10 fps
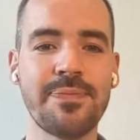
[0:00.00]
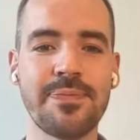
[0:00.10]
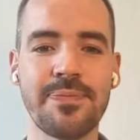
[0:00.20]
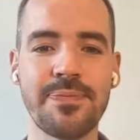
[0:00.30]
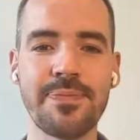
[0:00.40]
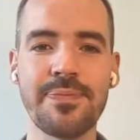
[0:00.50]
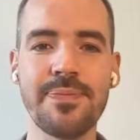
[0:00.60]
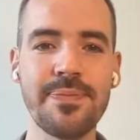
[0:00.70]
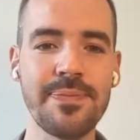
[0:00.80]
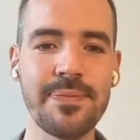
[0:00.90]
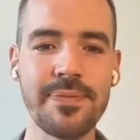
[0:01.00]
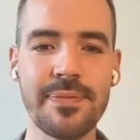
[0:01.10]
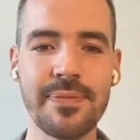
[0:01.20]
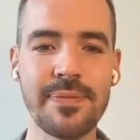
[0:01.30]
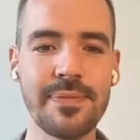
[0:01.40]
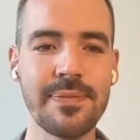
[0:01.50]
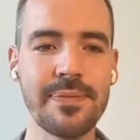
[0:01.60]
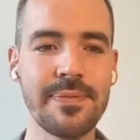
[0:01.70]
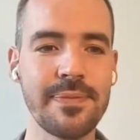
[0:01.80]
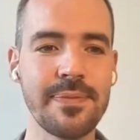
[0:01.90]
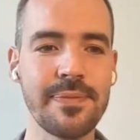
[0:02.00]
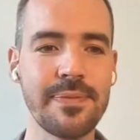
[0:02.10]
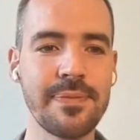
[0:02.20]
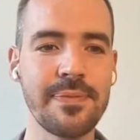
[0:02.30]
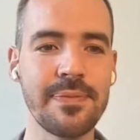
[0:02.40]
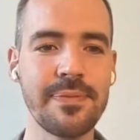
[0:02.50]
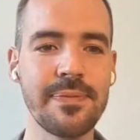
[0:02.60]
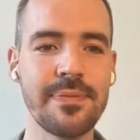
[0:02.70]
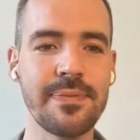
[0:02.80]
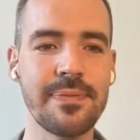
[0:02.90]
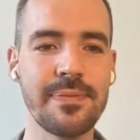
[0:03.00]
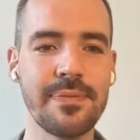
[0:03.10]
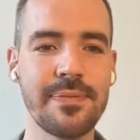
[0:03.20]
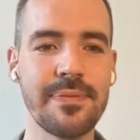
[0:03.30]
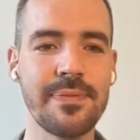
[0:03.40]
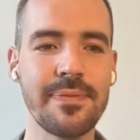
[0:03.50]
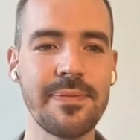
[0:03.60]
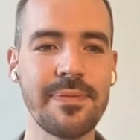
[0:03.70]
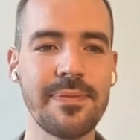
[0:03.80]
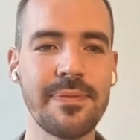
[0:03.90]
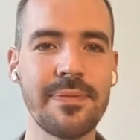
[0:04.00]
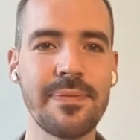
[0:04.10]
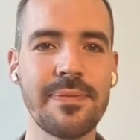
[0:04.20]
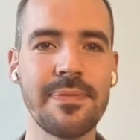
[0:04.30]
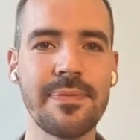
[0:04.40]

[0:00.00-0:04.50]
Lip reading: [no speech]